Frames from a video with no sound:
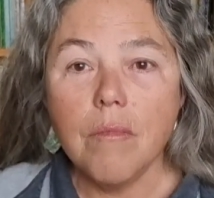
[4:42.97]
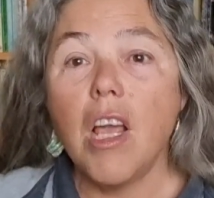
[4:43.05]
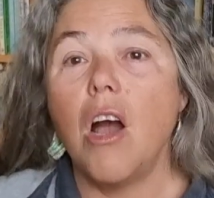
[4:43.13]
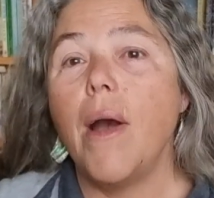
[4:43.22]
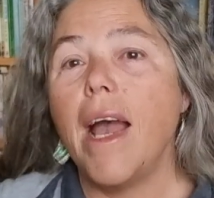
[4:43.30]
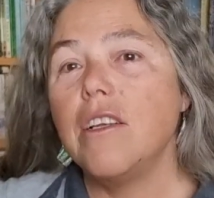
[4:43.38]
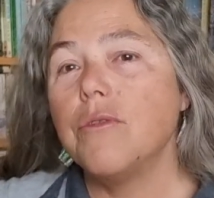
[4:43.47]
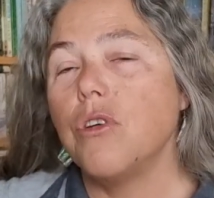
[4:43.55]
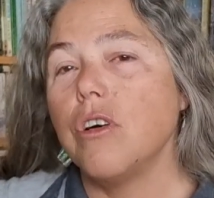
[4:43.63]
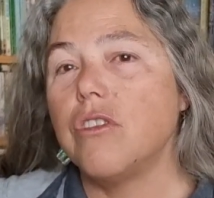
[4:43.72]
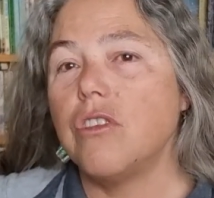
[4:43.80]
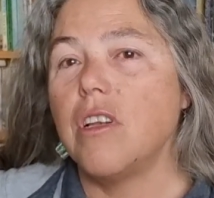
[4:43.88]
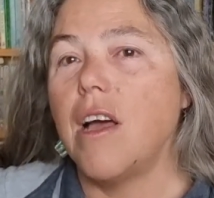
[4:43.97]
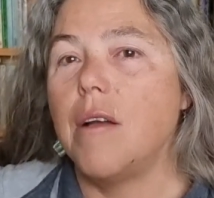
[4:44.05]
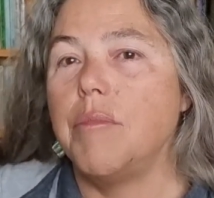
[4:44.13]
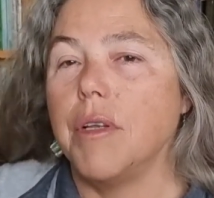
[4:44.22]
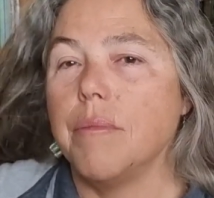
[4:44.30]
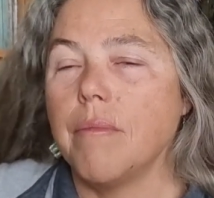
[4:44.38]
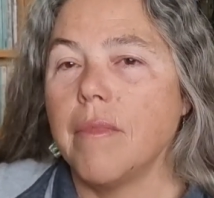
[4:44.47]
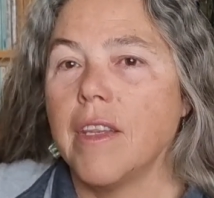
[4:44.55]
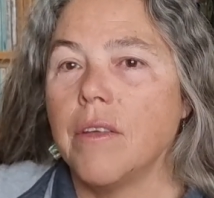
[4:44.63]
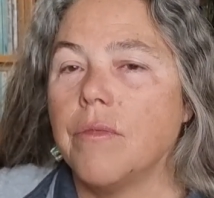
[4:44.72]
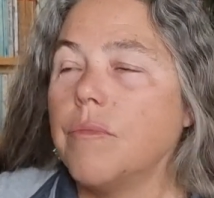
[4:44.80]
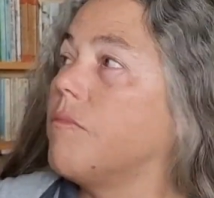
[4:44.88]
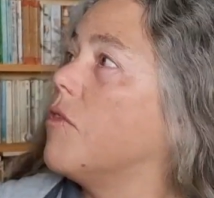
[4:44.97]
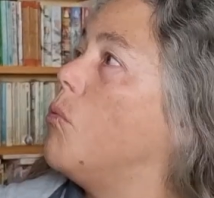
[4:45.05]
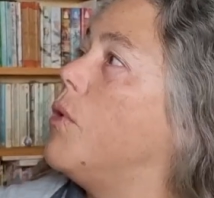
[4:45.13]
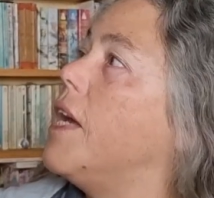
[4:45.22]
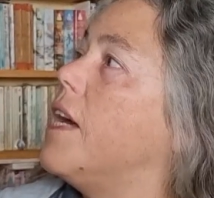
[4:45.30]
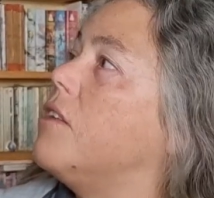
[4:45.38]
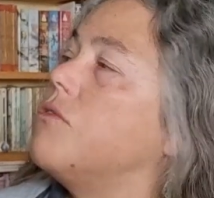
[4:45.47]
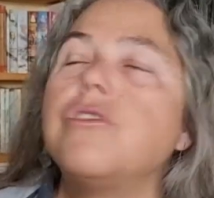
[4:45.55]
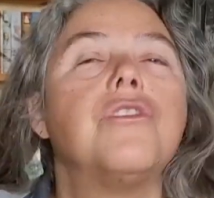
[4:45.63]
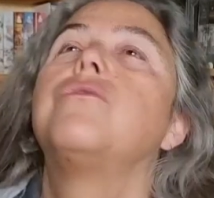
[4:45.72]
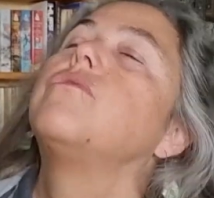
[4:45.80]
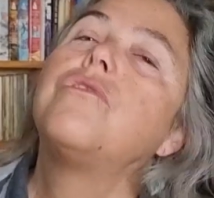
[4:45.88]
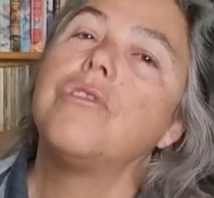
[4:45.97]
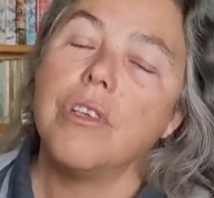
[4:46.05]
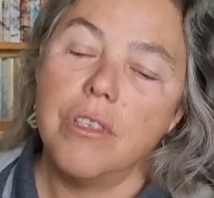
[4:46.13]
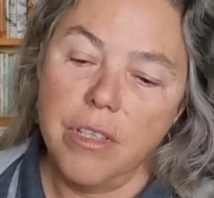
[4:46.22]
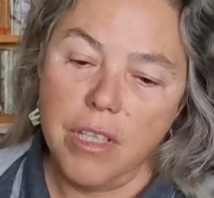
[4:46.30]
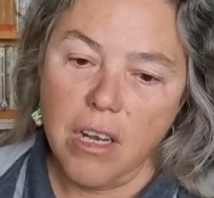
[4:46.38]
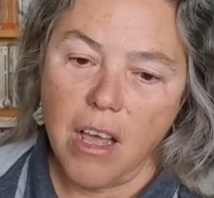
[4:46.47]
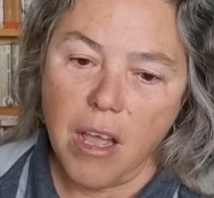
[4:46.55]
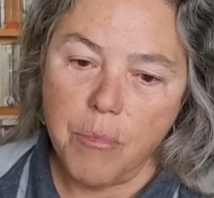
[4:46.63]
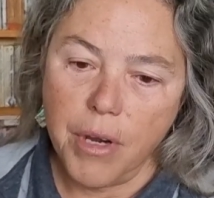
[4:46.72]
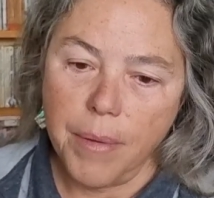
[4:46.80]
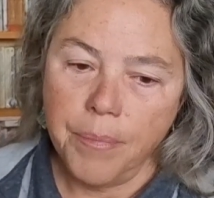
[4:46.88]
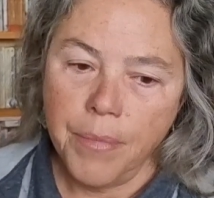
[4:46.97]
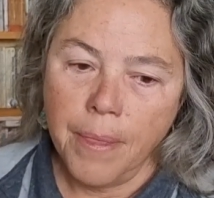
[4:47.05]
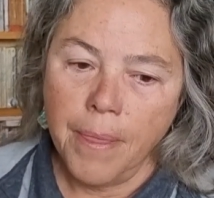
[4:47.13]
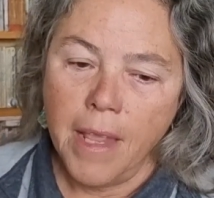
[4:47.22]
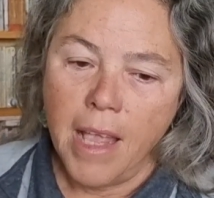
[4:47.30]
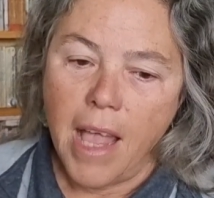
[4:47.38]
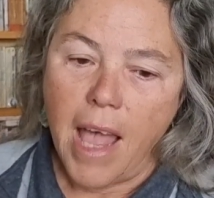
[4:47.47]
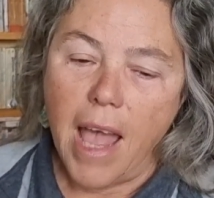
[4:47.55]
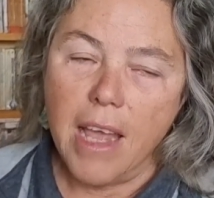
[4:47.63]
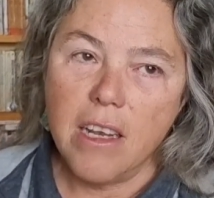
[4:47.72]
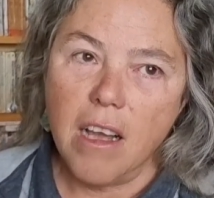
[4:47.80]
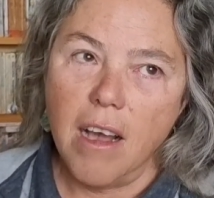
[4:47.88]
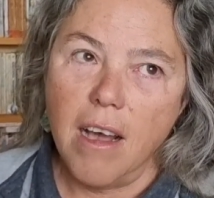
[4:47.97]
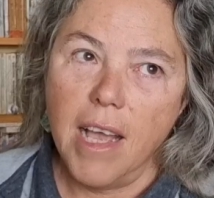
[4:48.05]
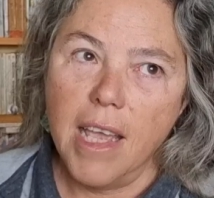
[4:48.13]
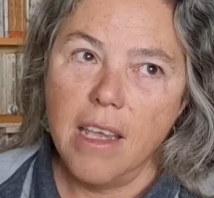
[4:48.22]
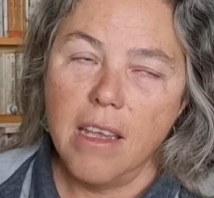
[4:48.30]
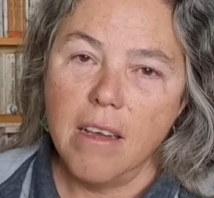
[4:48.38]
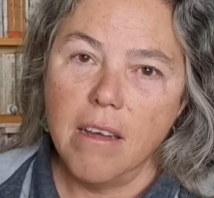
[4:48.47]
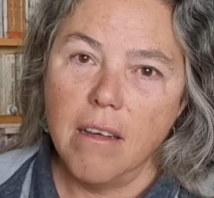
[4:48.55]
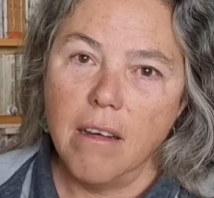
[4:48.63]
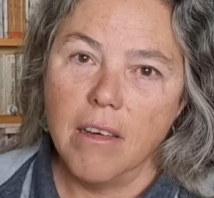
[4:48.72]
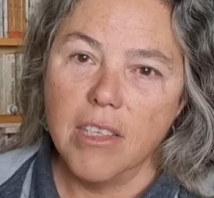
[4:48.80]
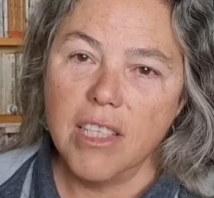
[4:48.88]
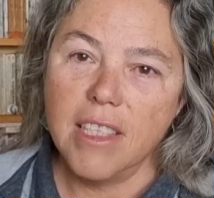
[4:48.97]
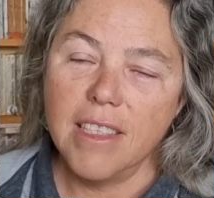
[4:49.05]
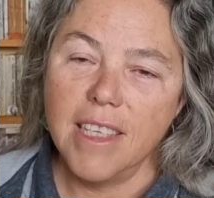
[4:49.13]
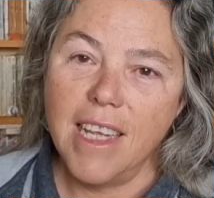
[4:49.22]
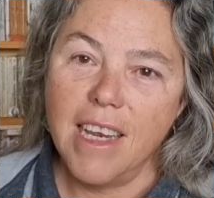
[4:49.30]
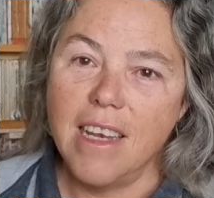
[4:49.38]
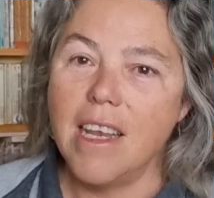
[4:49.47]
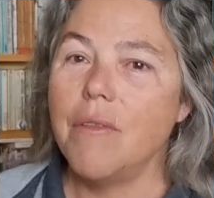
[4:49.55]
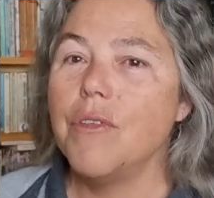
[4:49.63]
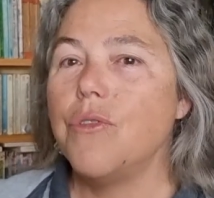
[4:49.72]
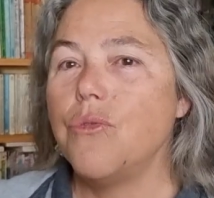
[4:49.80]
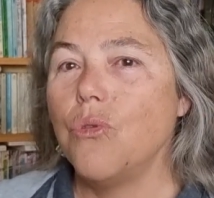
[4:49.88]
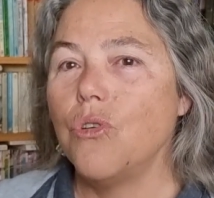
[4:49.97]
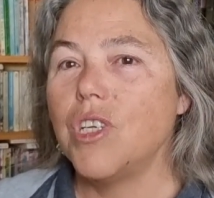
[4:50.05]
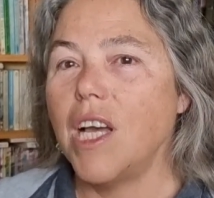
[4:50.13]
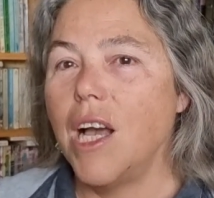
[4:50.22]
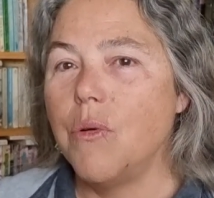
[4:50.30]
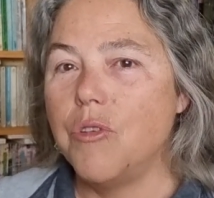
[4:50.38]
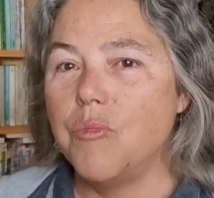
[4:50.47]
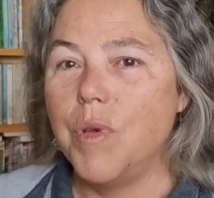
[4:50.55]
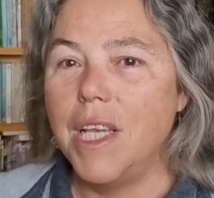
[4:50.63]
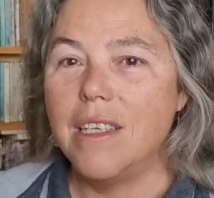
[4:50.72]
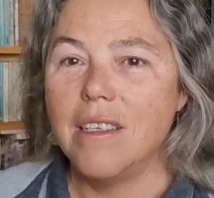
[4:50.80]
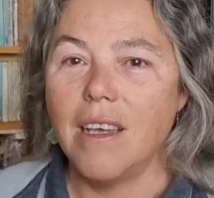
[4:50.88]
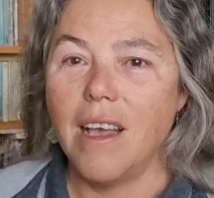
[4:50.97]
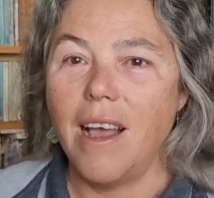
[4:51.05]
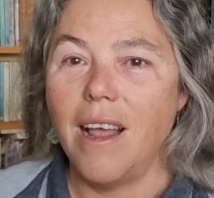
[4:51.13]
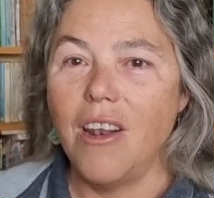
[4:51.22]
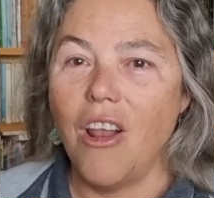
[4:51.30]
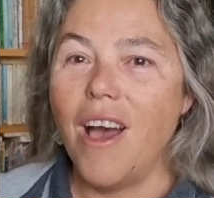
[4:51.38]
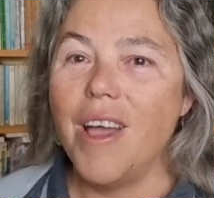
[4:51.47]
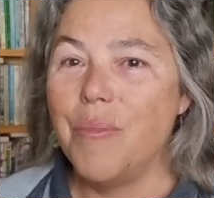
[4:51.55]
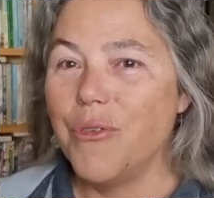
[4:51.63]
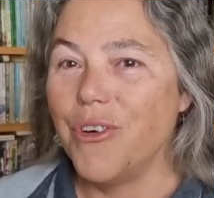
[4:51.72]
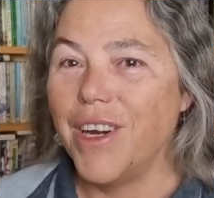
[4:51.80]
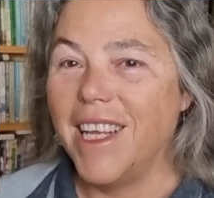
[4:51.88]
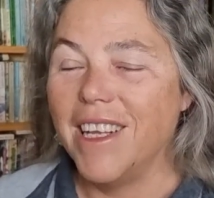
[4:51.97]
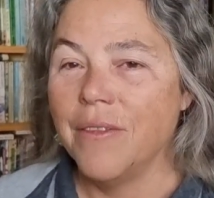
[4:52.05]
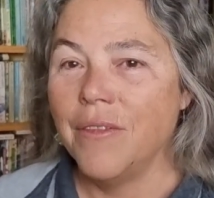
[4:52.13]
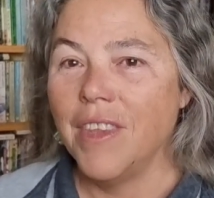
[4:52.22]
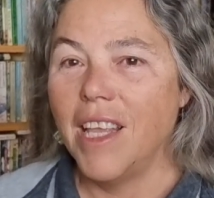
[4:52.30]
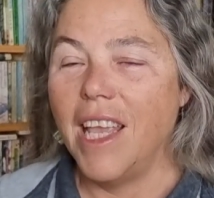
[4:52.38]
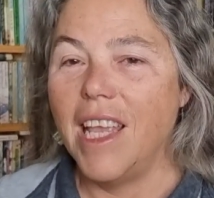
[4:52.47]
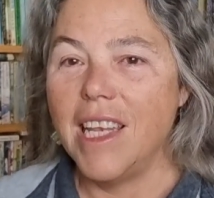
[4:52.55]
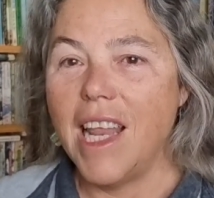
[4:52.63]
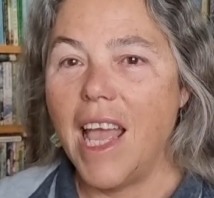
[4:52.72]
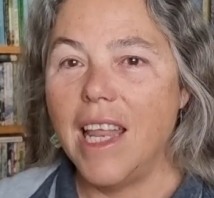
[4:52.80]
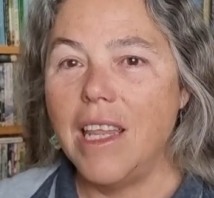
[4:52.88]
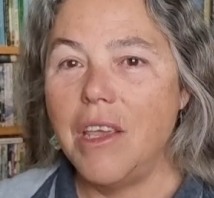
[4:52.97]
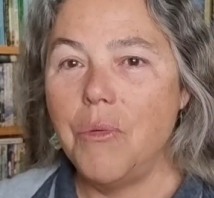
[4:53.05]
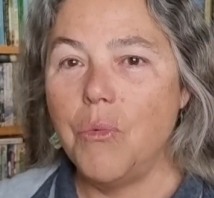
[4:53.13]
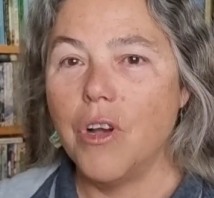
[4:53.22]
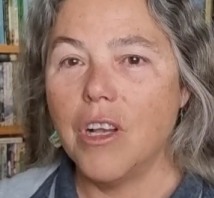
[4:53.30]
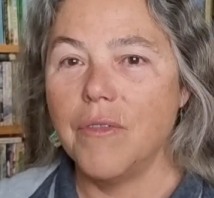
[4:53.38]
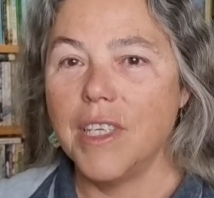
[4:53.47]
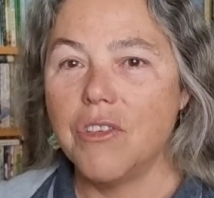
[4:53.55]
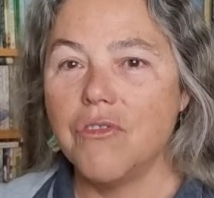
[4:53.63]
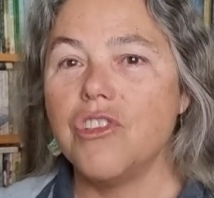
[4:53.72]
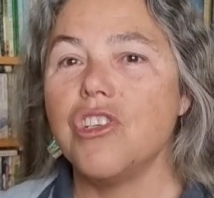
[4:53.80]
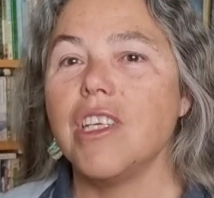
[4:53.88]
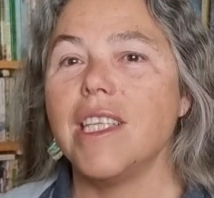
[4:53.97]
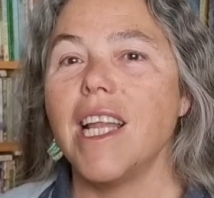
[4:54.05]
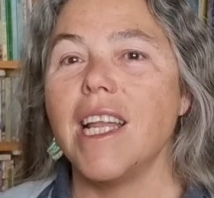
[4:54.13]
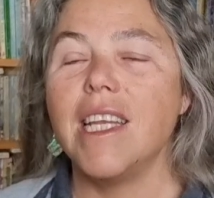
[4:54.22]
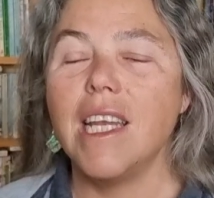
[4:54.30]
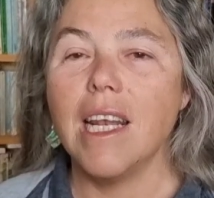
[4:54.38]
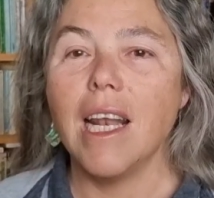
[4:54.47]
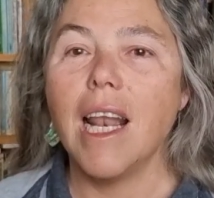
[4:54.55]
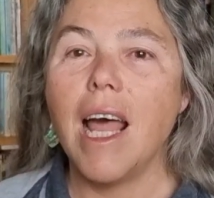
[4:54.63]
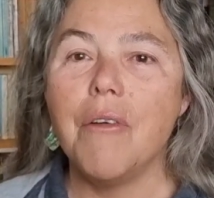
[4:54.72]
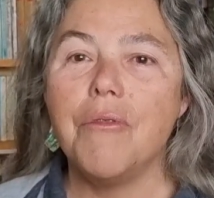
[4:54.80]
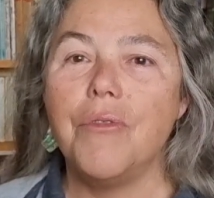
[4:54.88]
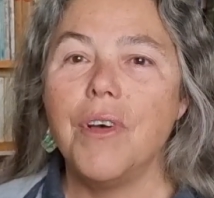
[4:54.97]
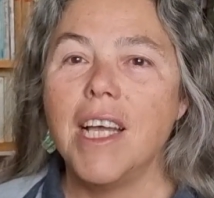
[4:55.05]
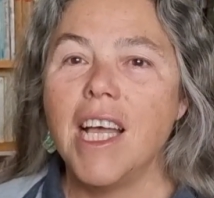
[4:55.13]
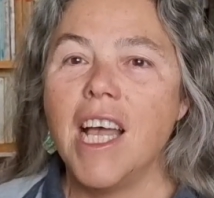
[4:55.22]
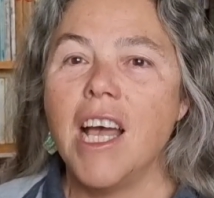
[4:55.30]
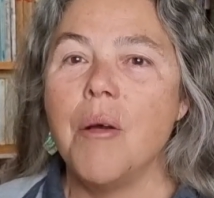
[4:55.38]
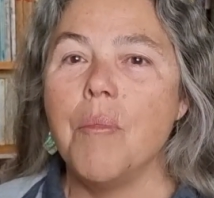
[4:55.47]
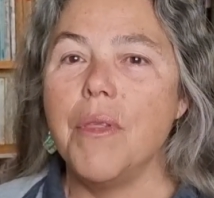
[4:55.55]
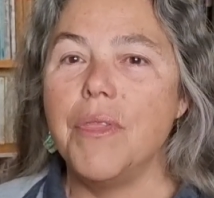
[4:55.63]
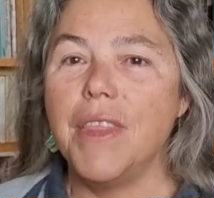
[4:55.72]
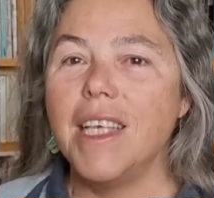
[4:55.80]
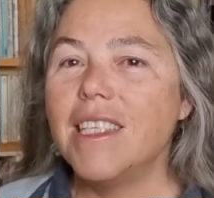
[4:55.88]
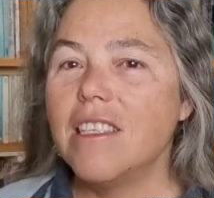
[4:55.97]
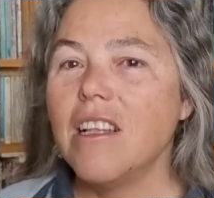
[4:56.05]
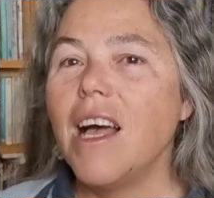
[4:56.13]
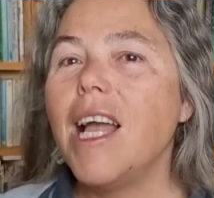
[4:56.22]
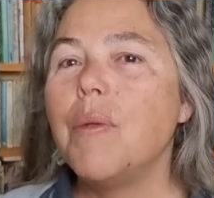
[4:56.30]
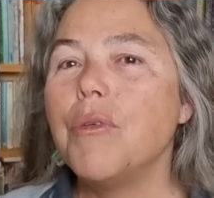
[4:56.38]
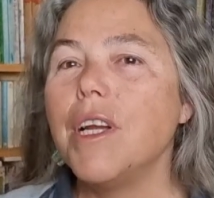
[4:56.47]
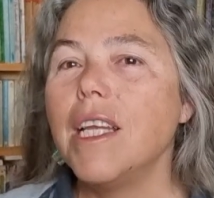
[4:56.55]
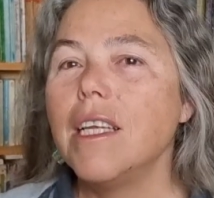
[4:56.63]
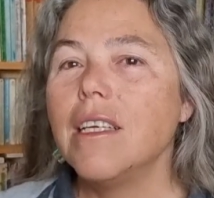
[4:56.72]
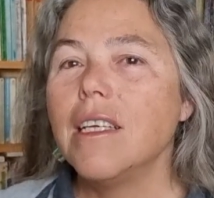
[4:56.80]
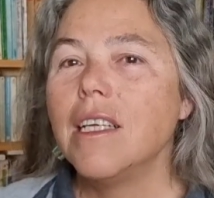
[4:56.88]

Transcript: Oh, and of course the library. We are introduced to the library. And I honestly never thought I would meet a library in any work of literature that I didn't love. But this library,